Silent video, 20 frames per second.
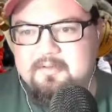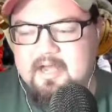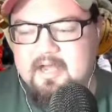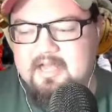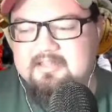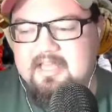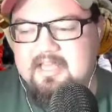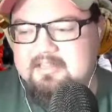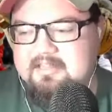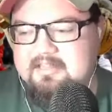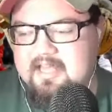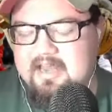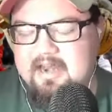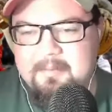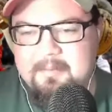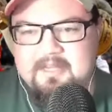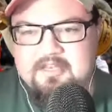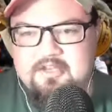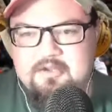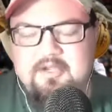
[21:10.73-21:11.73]
I think that. I
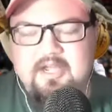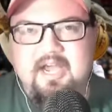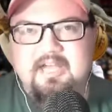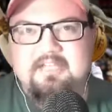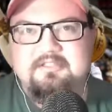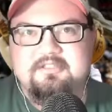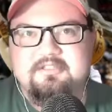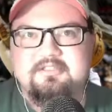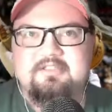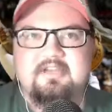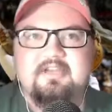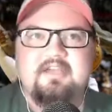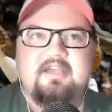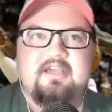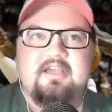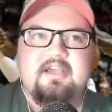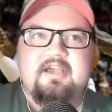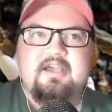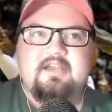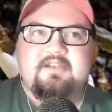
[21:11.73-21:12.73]
mean, you guys
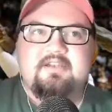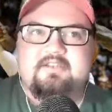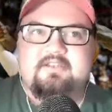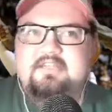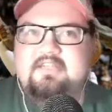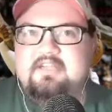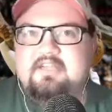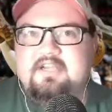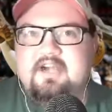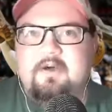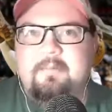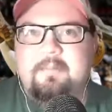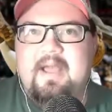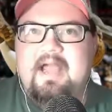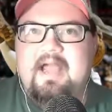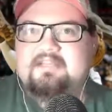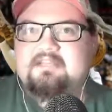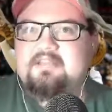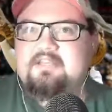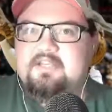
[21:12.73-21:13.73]
need to go
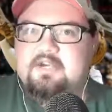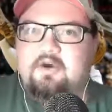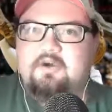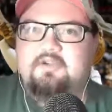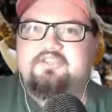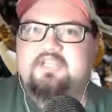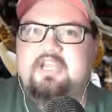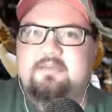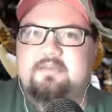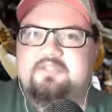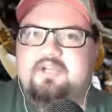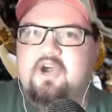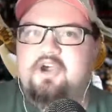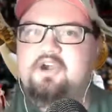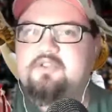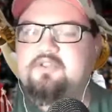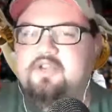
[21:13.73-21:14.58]
back to the old James Harden,